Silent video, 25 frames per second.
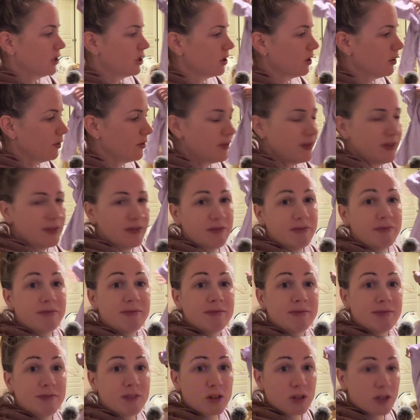So
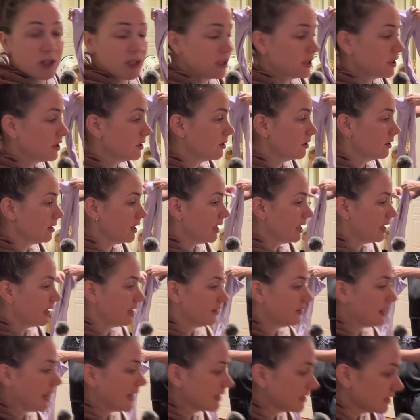they're still
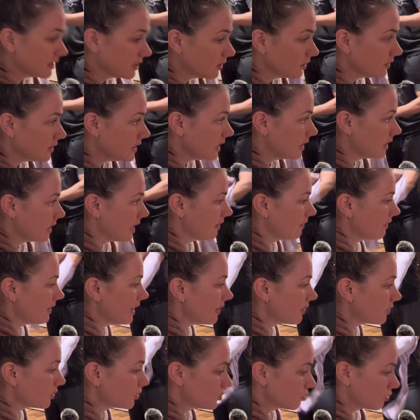that's still neat. Every
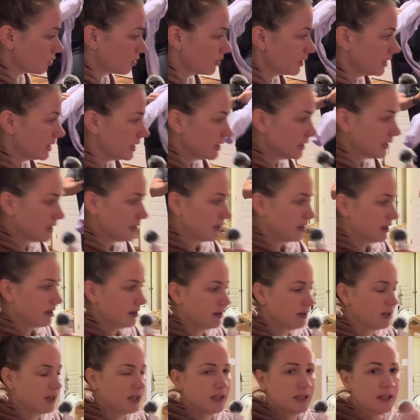other drawer is
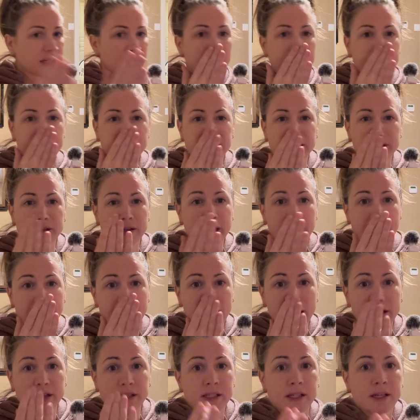a
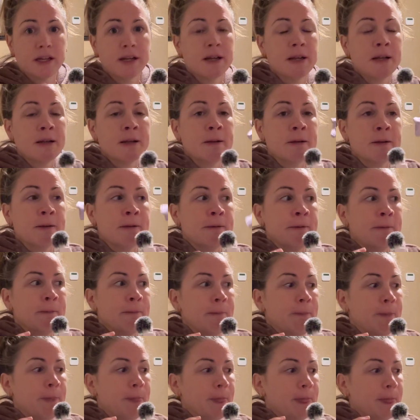chaos.
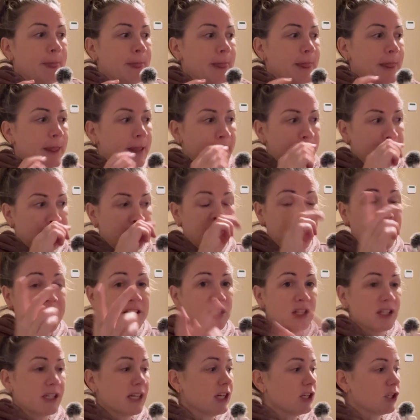But that's
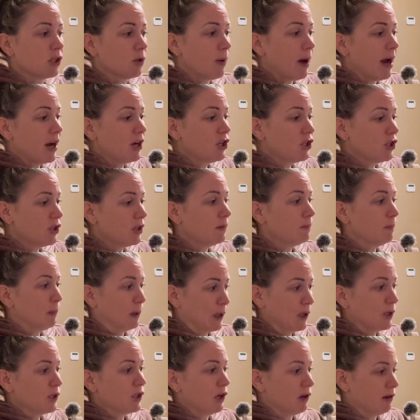just it. So I should
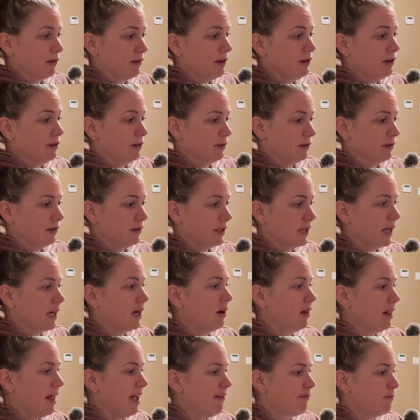purge all those and
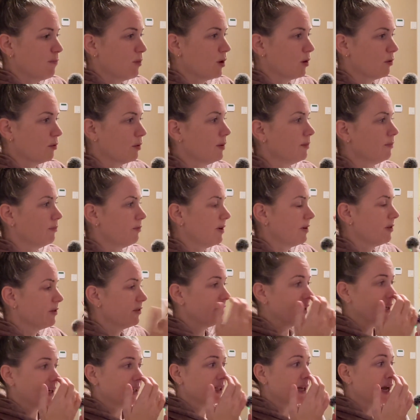I'll have more room for other
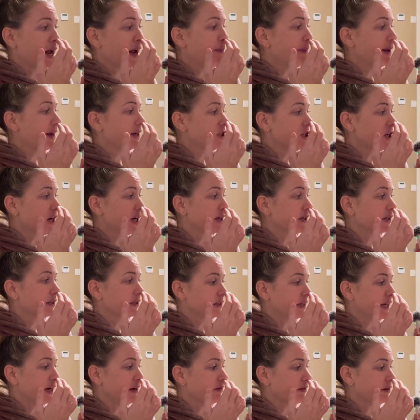things. I bet you I
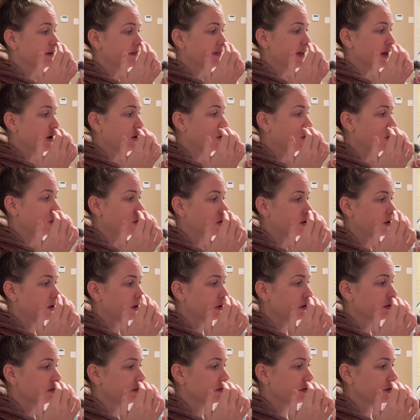could get rid of that
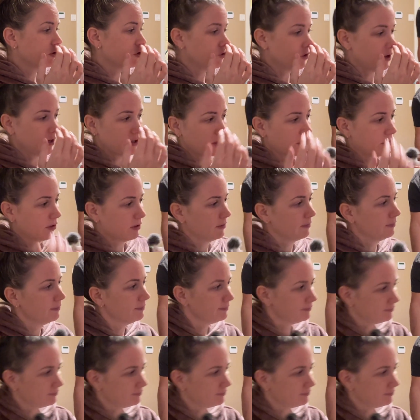whole dresser.